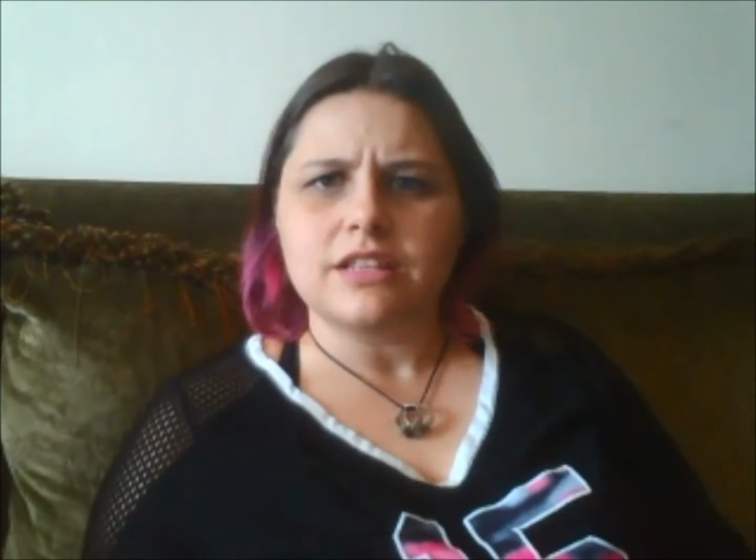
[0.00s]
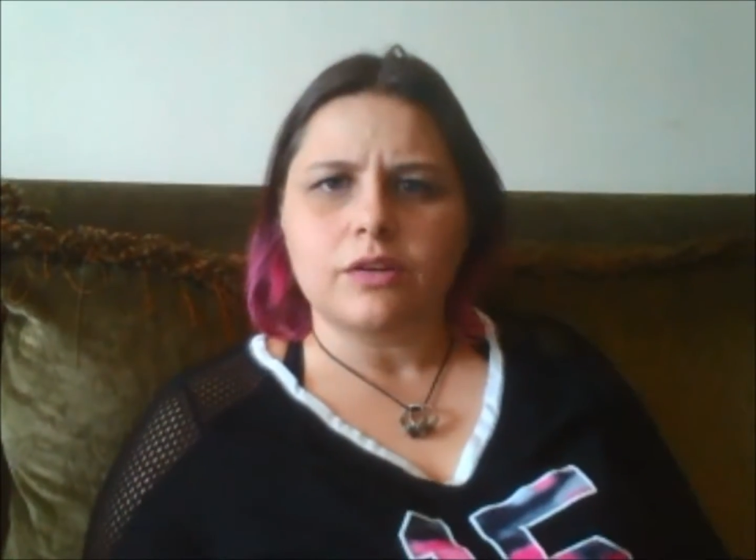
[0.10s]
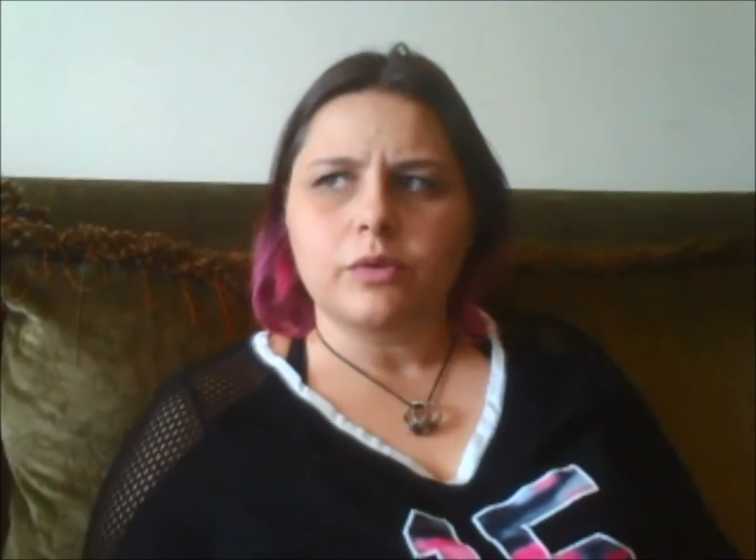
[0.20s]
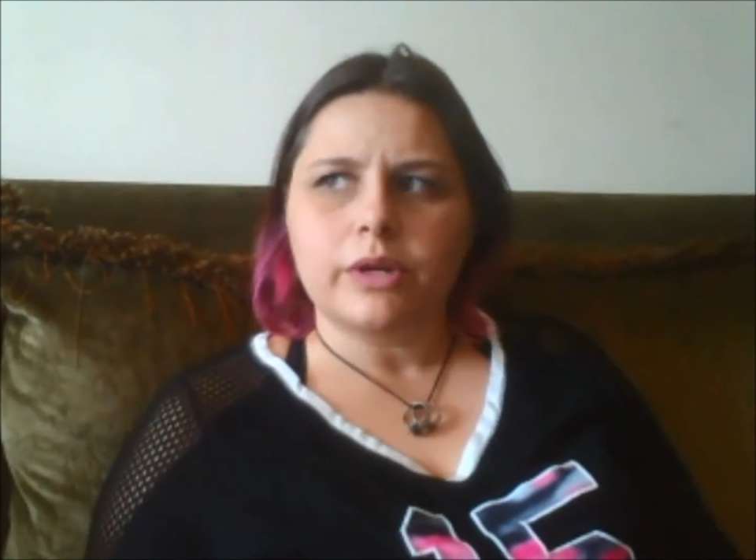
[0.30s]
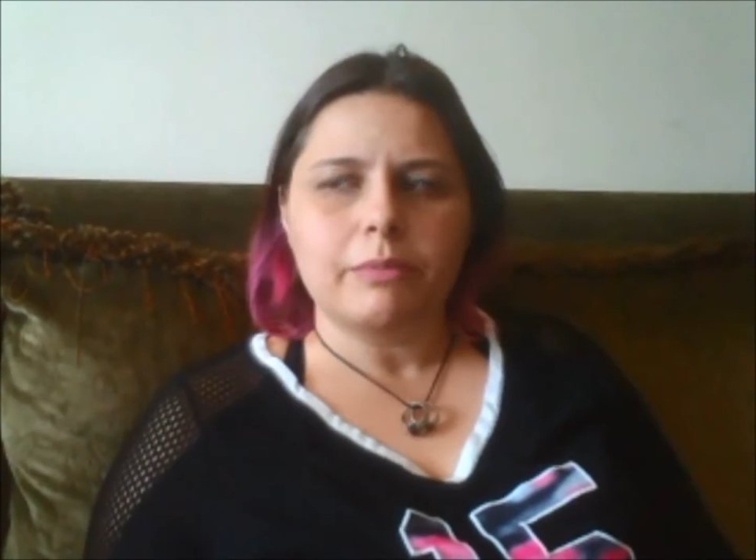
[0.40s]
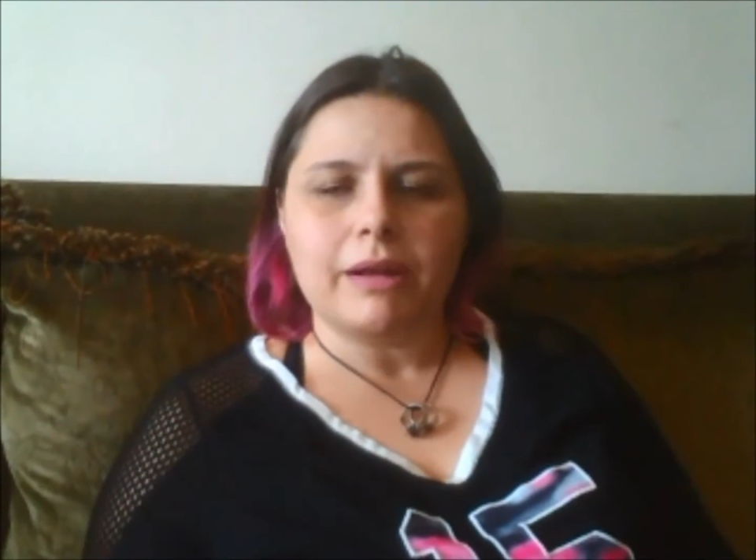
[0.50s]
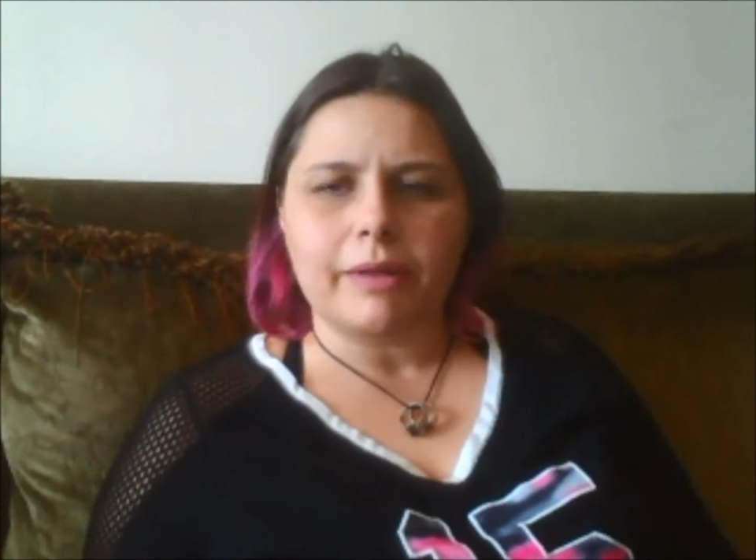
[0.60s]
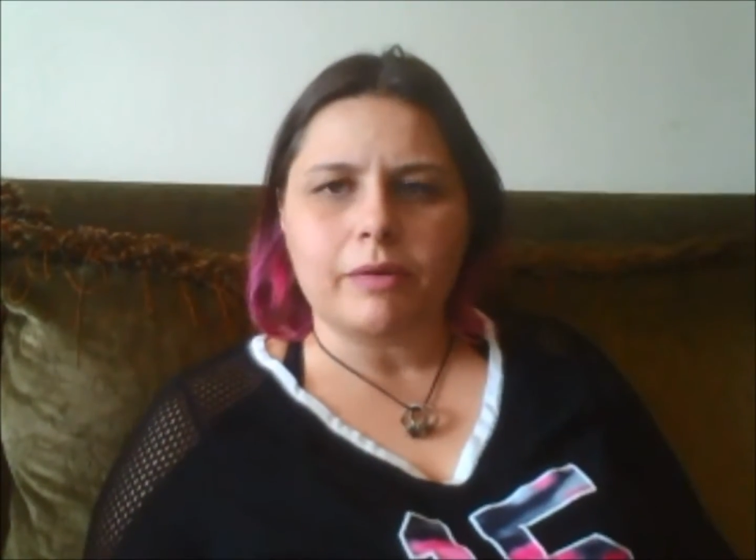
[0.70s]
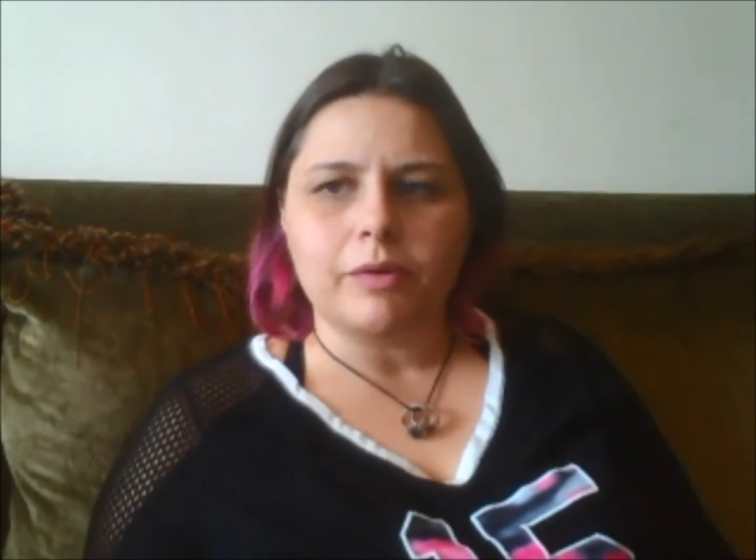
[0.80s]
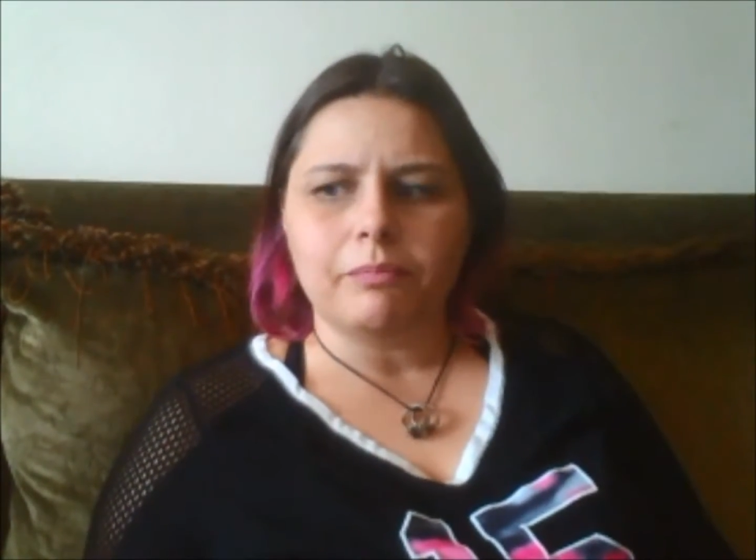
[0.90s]
They're like, what do you mean? I'm
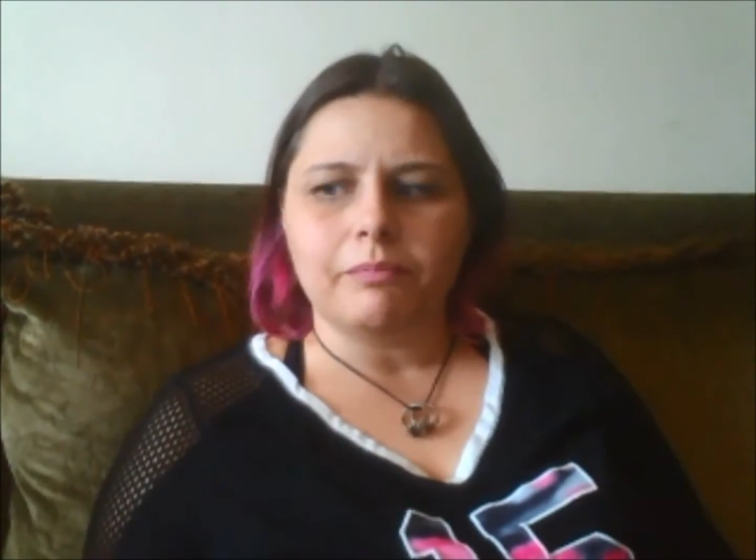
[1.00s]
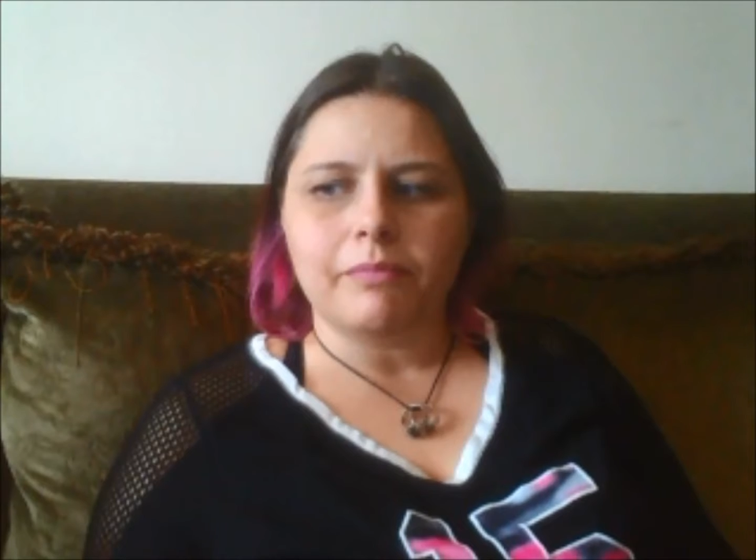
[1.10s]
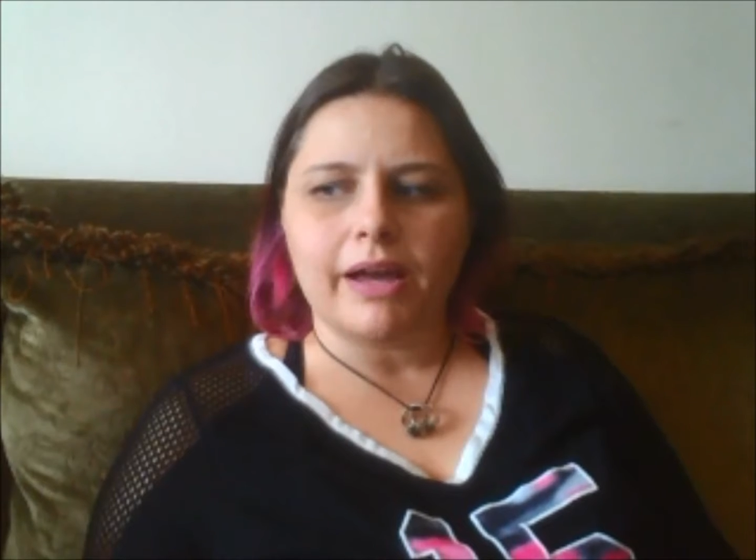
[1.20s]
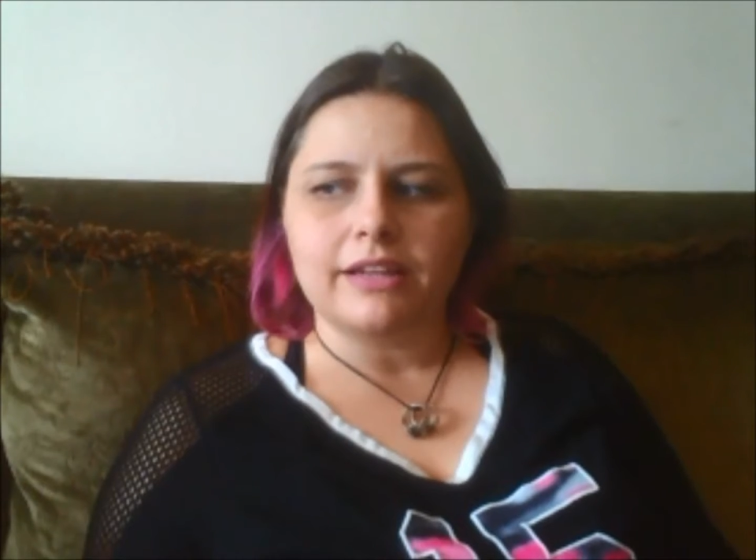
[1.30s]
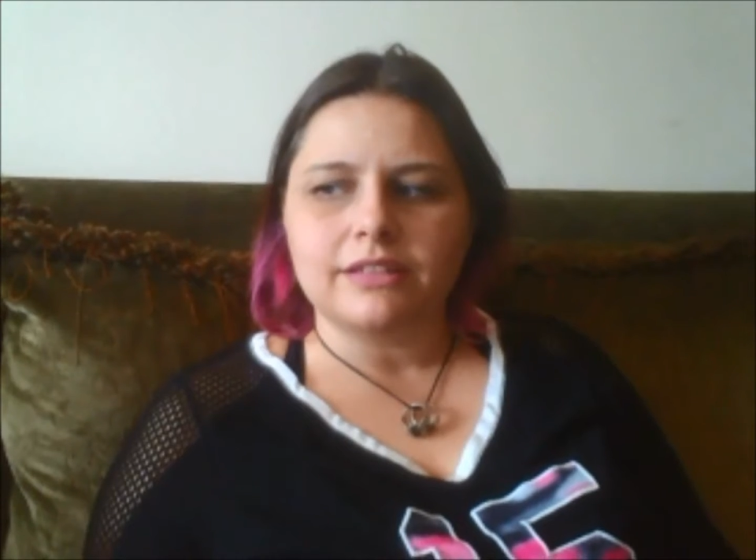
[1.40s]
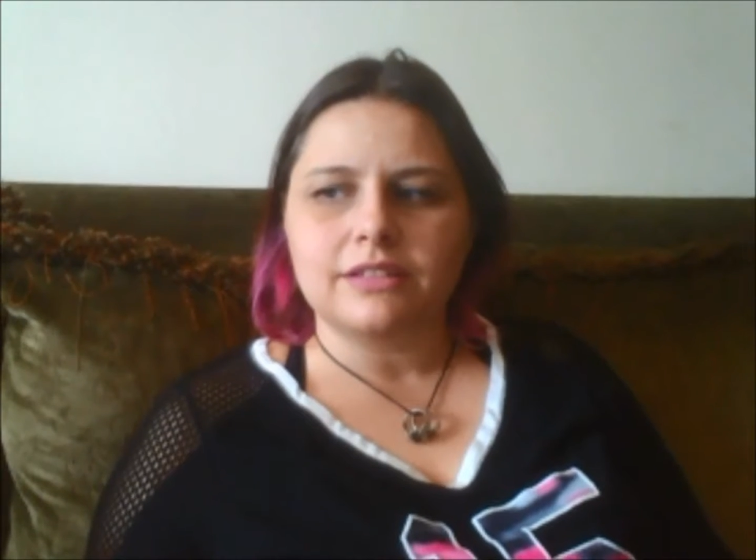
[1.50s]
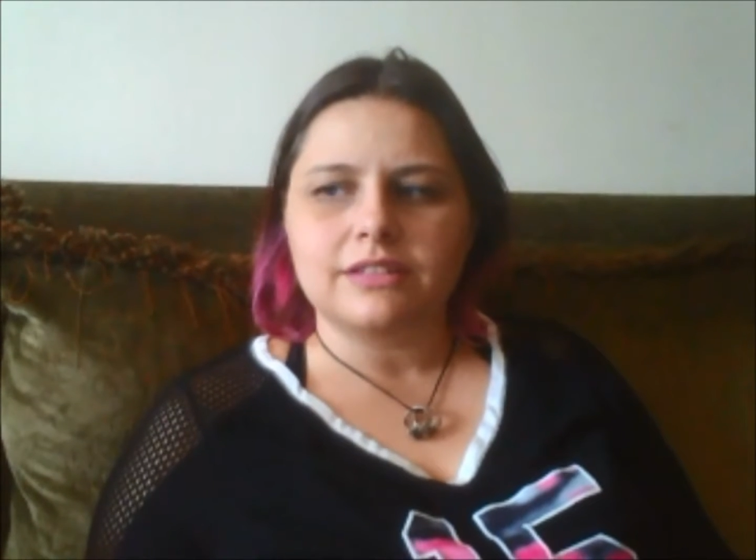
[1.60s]
like, well, my